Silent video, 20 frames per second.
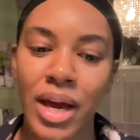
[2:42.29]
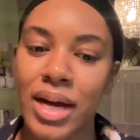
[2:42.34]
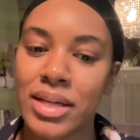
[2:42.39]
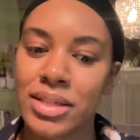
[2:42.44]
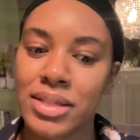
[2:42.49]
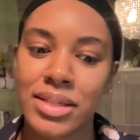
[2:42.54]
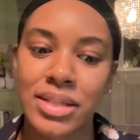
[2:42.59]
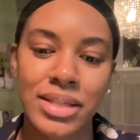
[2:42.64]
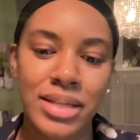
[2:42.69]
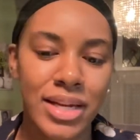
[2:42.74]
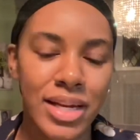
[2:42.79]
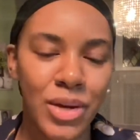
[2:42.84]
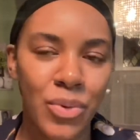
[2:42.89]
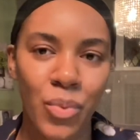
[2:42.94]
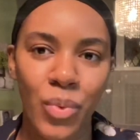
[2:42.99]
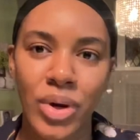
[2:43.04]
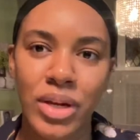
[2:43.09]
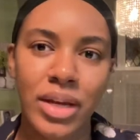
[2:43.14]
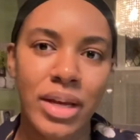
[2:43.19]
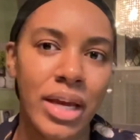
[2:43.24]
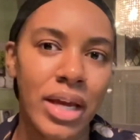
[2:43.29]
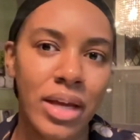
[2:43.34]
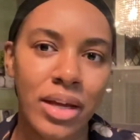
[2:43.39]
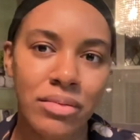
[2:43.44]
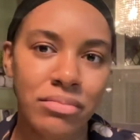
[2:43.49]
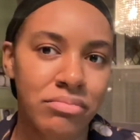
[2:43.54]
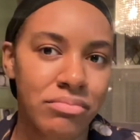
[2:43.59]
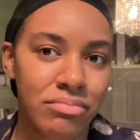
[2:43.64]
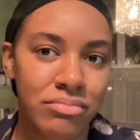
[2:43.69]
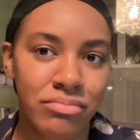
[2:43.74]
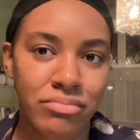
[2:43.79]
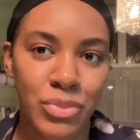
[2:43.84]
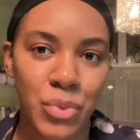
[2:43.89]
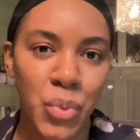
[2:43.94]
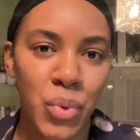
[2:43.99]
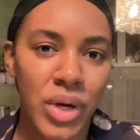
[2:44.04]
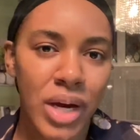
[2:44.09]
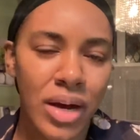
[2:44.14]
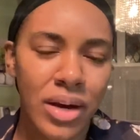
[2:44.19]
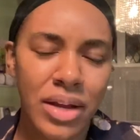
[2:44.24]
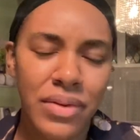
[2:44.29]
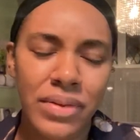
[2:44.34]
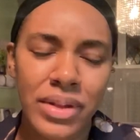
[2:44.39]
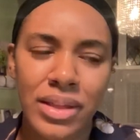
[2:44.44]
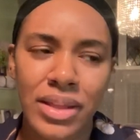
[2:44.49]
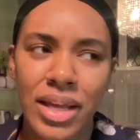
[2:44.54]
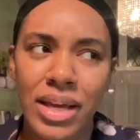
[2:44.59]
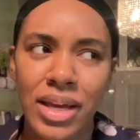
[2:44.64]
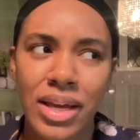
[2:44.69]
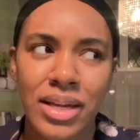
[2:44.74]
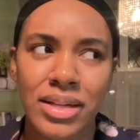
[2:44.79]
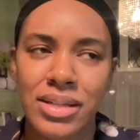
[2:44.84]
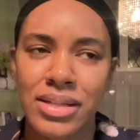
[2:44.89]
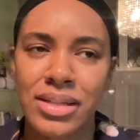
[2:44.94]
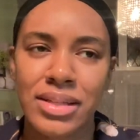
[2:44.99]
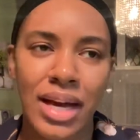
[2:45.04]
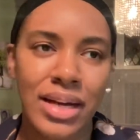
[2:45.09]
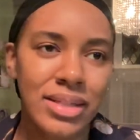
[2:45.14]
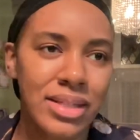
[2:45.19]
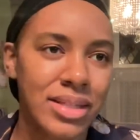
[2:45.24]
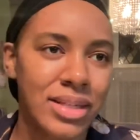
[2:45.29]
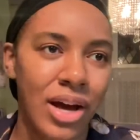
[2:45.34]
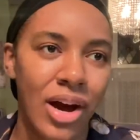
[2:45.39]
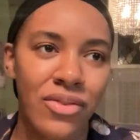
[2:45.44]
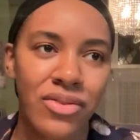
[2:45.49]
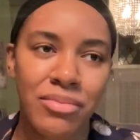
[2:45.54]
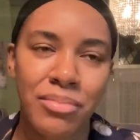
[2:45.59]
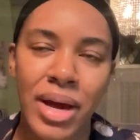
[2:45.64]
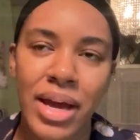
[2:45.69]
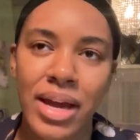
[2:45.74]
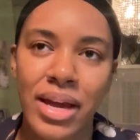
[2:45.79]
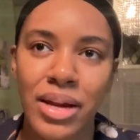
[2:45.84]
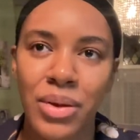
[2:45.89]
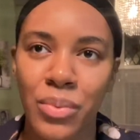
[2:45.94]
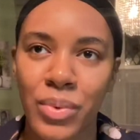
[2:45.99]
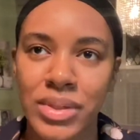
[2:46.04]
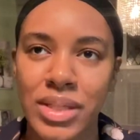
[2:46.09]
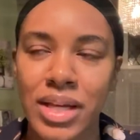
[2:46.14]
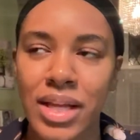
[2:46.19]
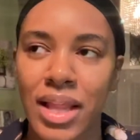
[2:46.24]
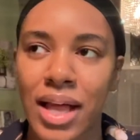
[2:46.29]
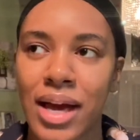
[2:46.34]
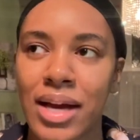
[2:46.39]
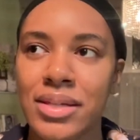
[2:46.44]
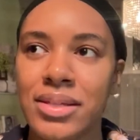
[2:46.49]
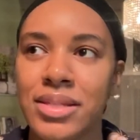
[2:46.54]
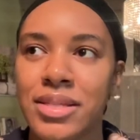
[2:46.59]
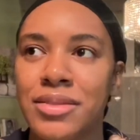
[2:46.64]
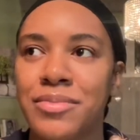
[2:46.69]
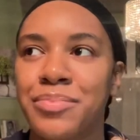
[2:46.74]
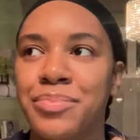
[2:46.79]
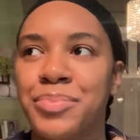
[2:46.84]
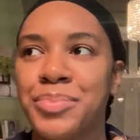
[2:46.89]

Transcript: I just did it one day without even thinking. I just covered my head and went to class.